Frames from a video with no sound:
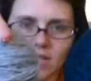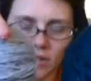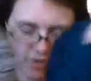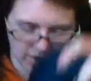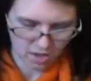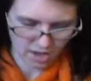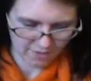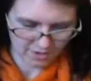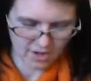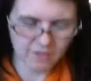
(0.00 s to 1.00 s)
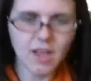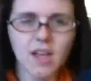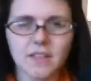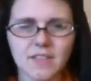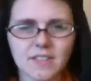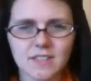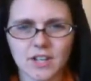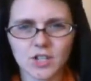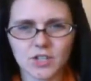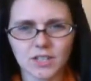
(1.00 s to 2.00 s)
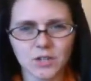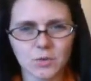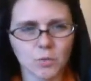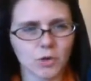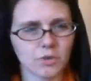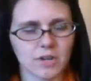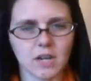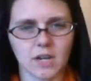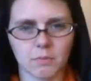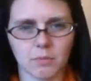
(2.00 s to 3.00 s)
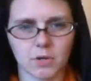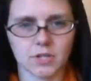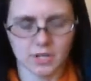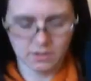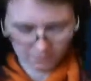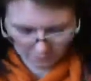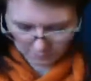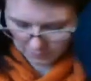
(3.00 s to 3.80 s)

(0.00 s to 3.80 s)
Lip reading: and teal. And I'll have enough. This is actually a little more green in person,